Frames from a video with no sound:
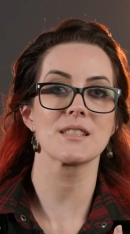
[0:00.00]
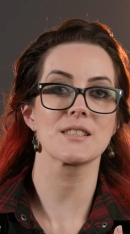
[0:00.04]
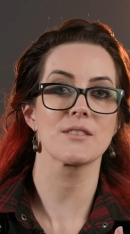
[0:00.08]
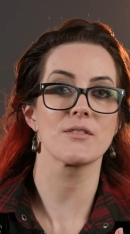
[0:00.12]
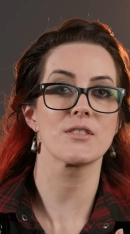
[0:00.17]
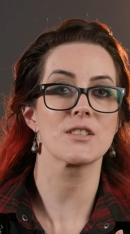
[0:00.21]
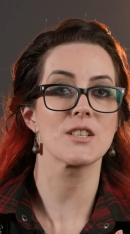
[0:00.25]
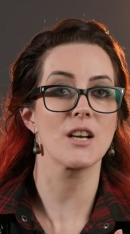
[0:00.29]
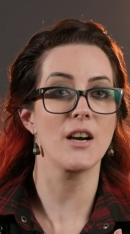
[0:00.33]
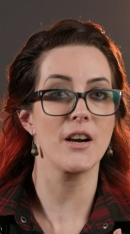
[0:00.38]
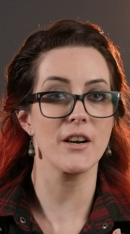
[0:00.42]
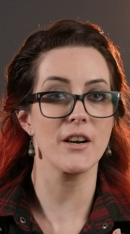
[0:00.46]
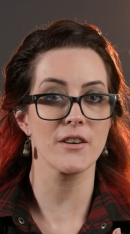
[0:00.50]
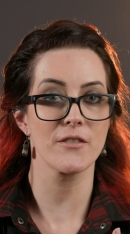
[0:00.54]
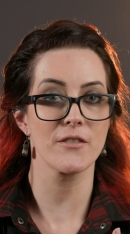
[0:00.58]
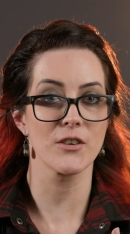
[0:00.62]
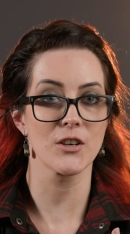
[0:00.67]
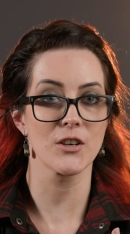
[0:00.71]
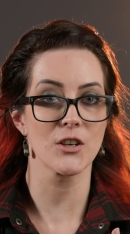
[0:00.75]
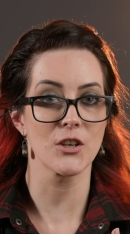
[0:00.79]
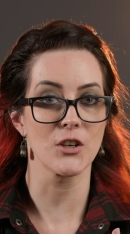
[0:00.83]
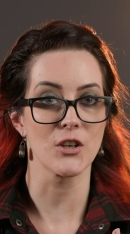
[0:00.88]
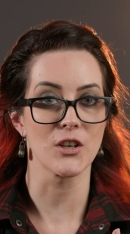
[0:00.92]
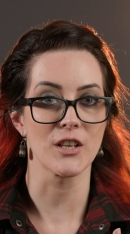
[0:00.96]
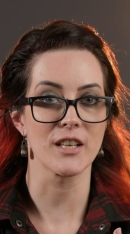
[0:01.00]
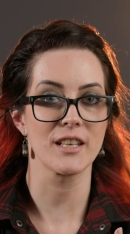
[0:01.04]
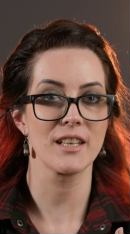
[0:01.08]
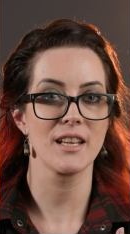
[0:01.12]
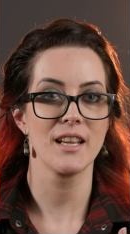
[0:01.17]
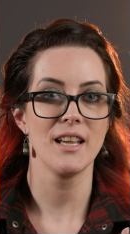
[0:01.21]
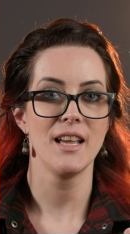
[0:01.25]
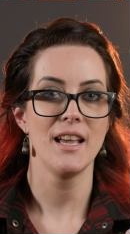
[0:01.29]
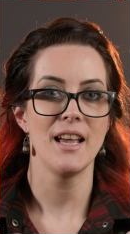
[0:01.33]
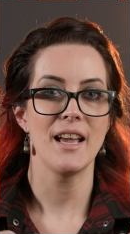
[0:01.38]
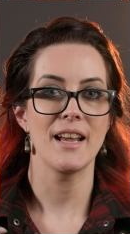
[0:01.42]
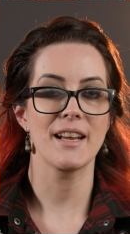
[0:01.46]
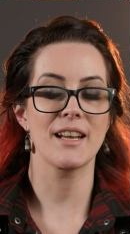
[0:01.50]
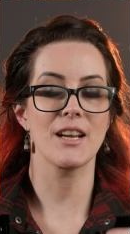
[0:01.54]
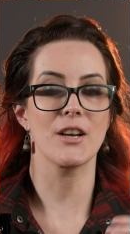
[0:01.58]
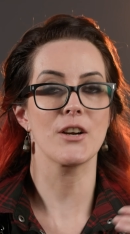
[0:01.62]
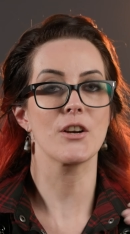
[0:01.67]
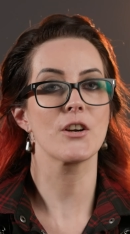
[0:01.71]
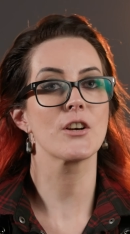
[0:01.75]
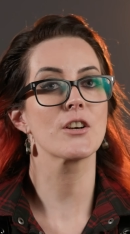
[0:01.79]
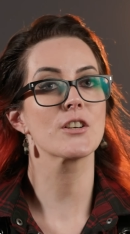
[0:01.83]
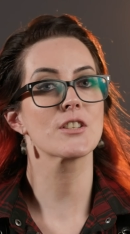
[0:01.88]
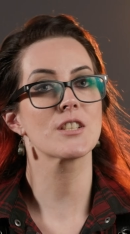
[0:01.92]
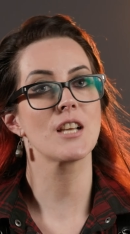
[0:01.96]
as a photographer good and get
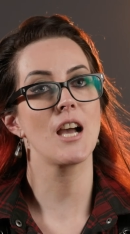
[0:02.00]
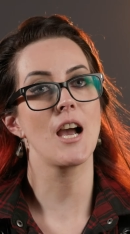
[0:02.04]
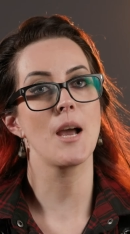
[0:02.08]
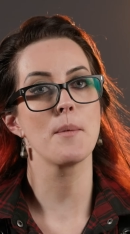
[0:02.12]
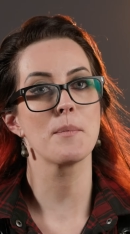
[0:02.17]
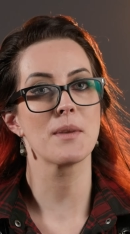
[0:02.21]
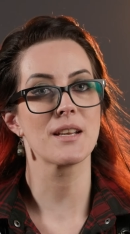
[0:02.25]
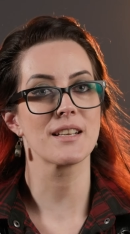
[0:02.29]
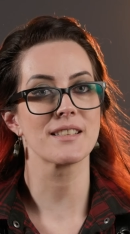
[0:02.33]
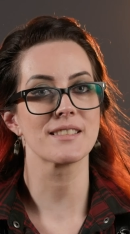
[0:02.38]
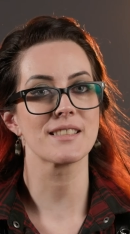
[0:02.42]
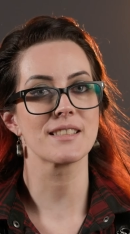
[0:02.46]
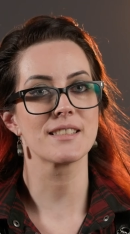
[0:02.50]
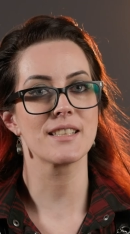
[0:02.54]
her timing as a